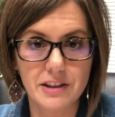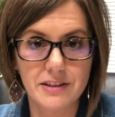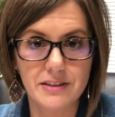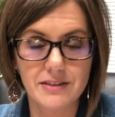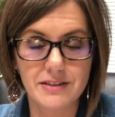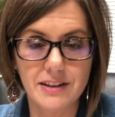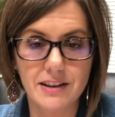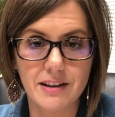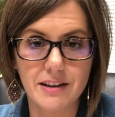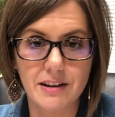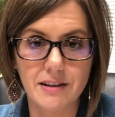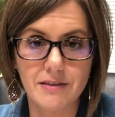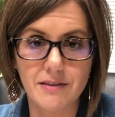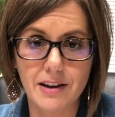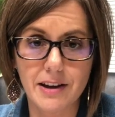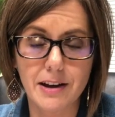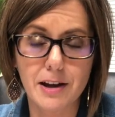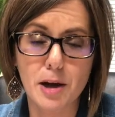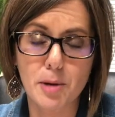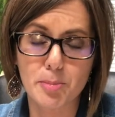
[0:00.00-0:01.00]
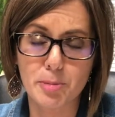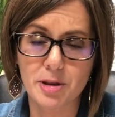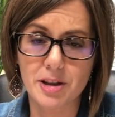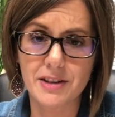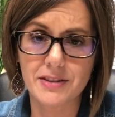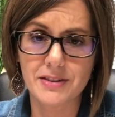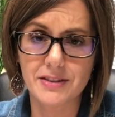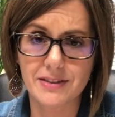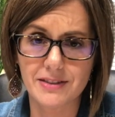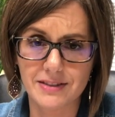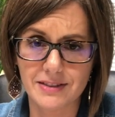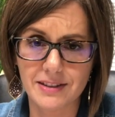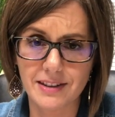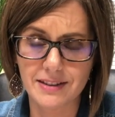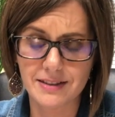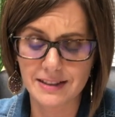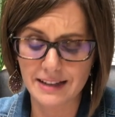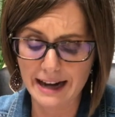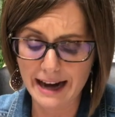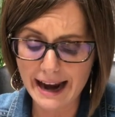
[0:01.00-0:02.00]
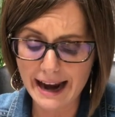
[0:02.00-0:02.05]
is in like a plus six and